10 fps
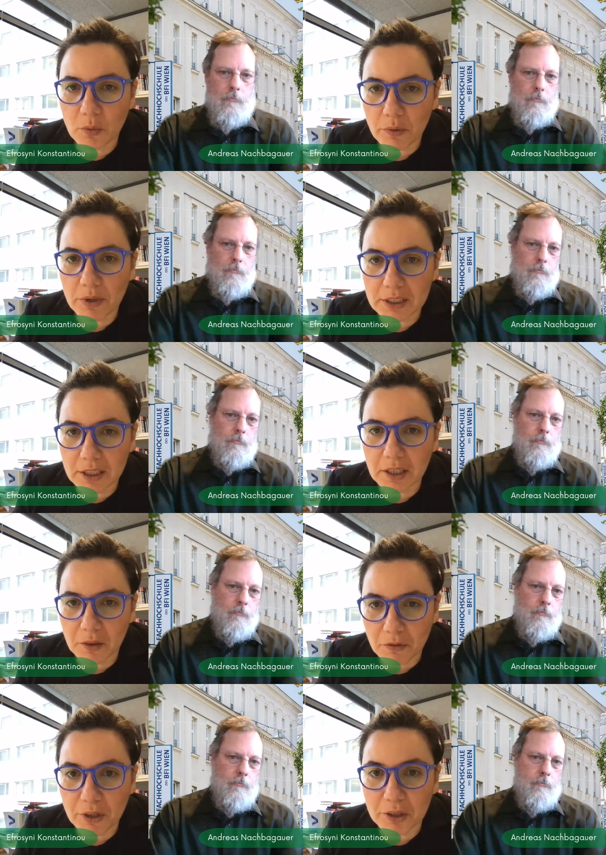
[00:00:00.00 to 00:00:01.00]
Speaker 1: since they were
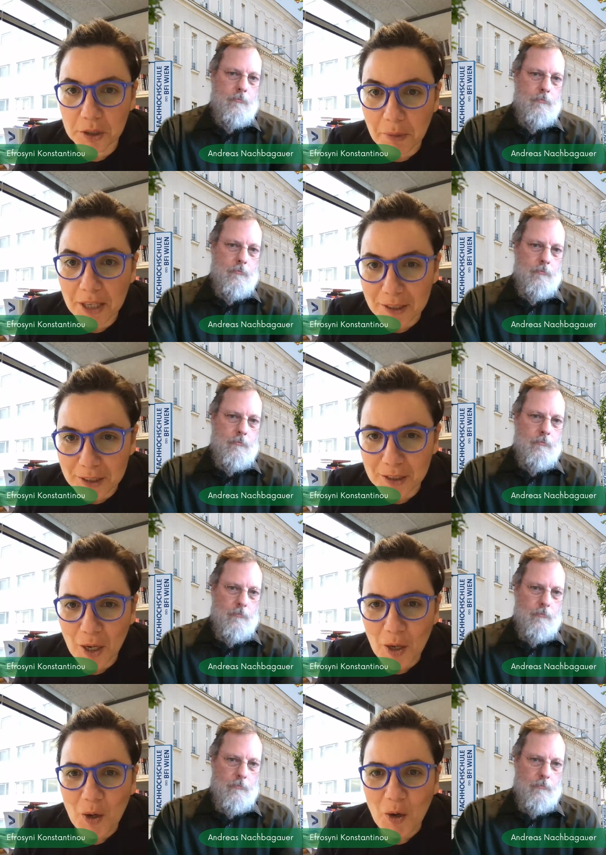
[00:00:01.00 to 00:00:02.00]
written in the first
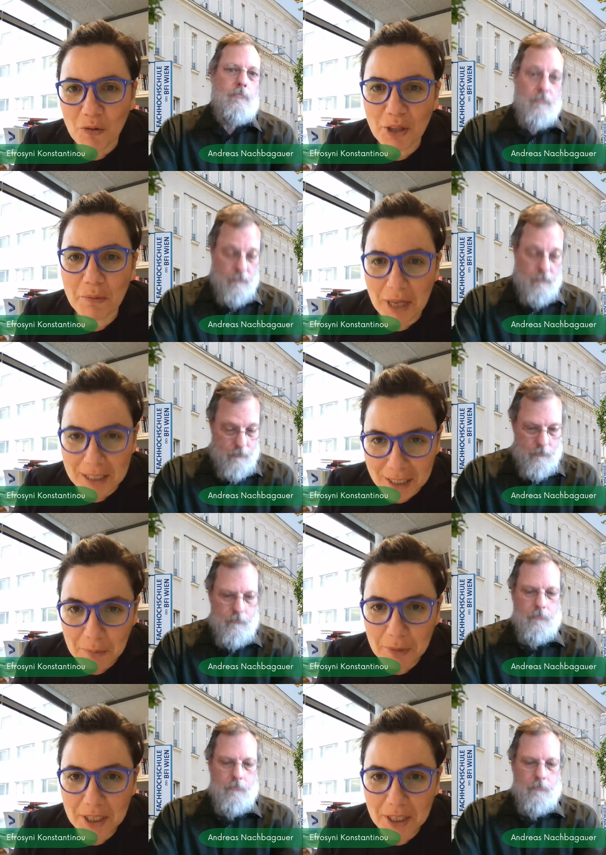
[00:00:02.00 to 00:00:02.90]
months of the